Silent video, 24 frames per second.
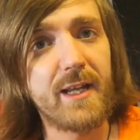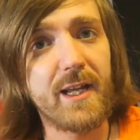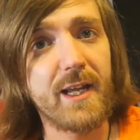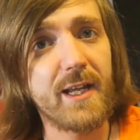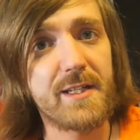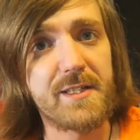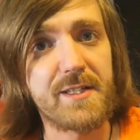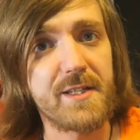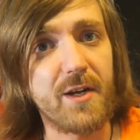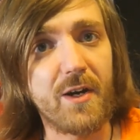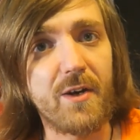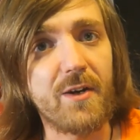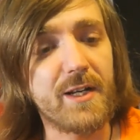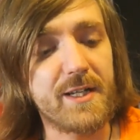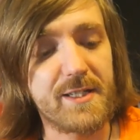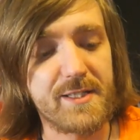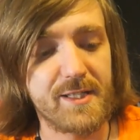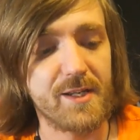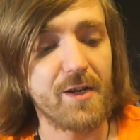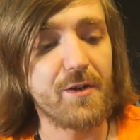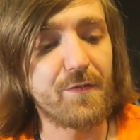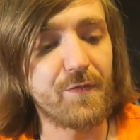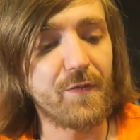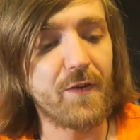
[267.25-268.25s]
It's not. It's
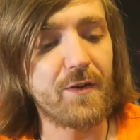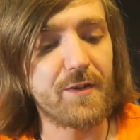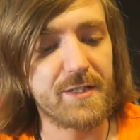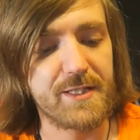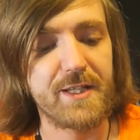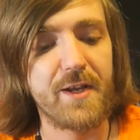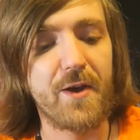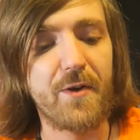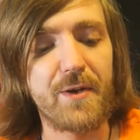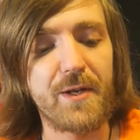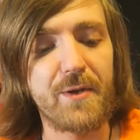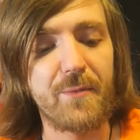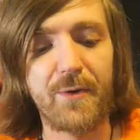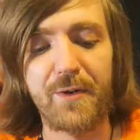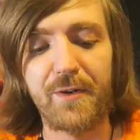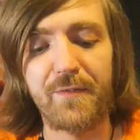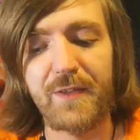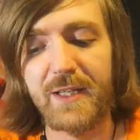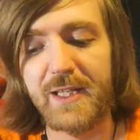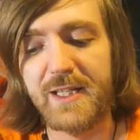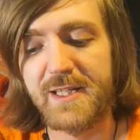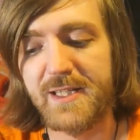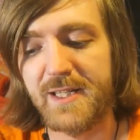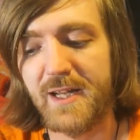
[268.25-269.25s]
so far, it's the only one of
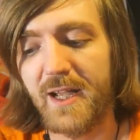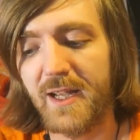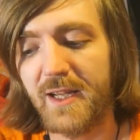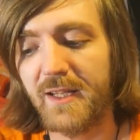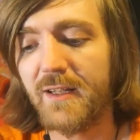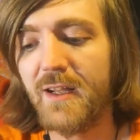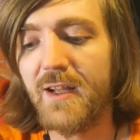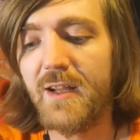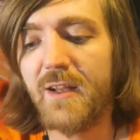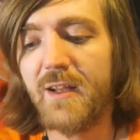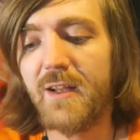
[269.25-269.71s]
these, like,